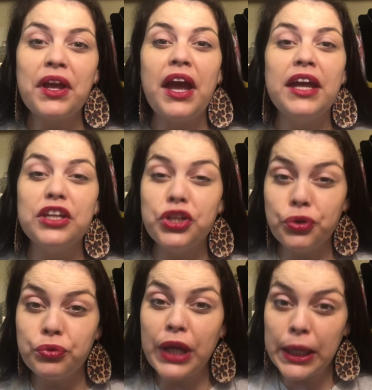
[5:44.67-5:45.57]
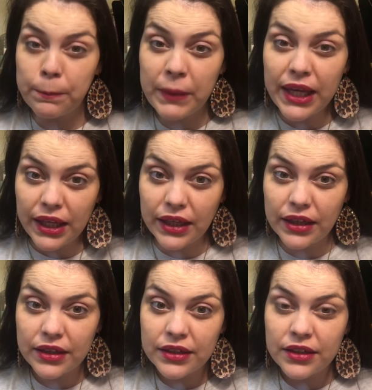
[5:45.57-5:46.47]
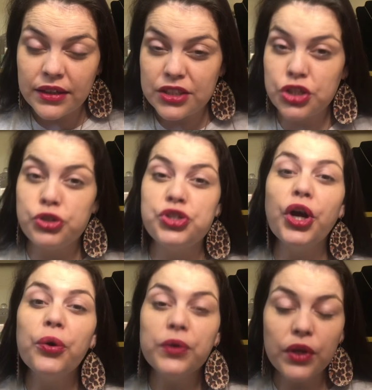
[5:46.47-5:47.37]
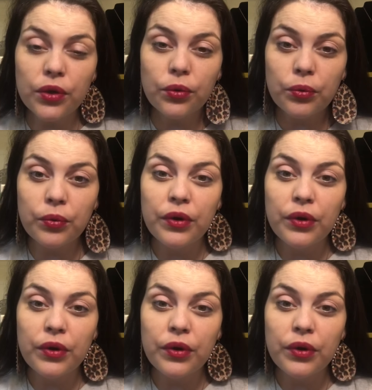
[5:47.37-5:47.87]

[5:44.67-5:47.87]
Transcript: and you need me to show you